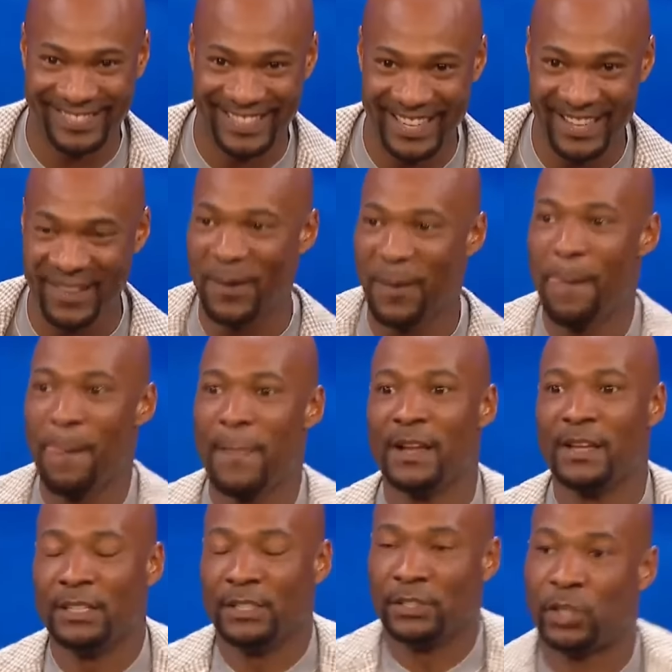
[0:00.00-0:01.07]
Okay?
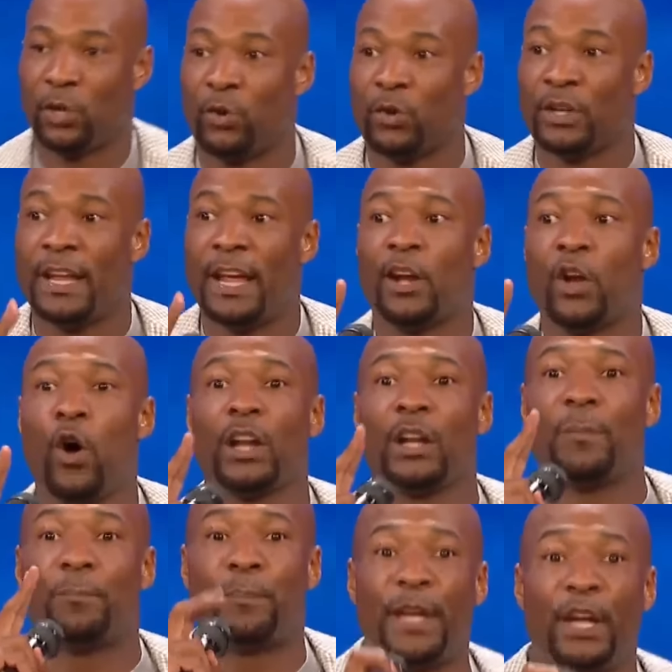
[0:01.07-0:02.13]
So they're going
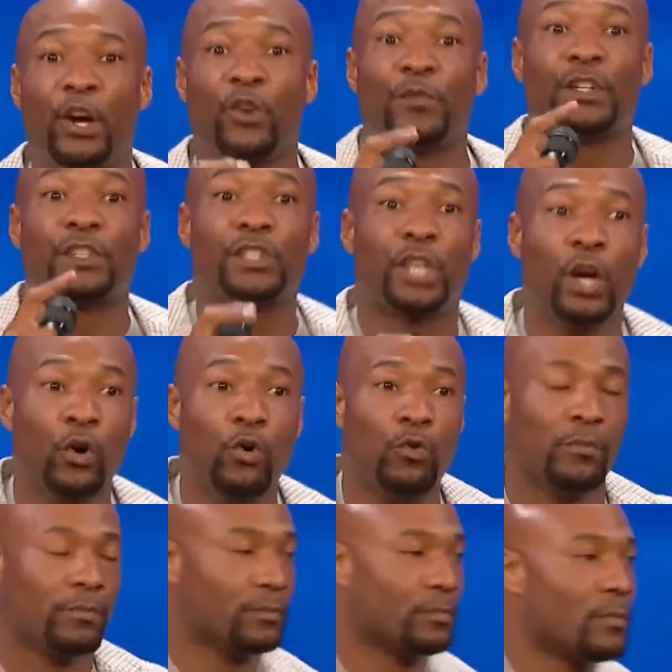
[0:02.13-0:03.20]
to build the
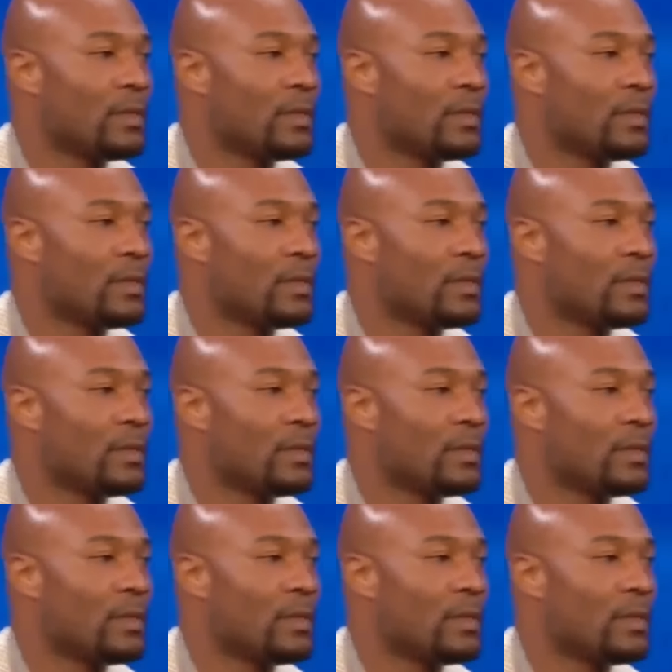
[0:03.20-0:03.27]
tomb.